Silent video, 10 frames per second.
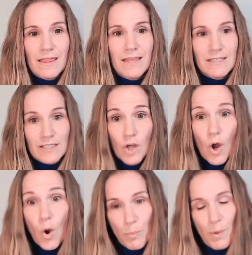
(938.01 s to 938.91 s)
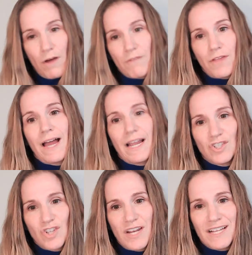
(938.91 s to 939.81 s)
the scope of the
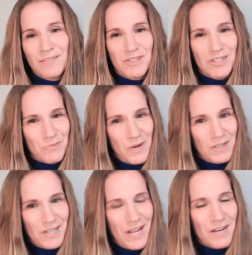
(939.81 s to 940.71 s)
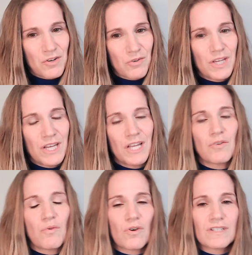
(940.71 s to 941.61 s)
hygienist, which is what kind of you're leaning
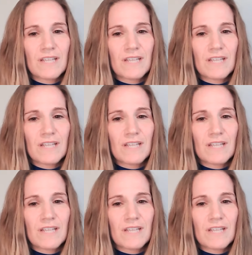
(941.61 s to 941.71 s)
towards,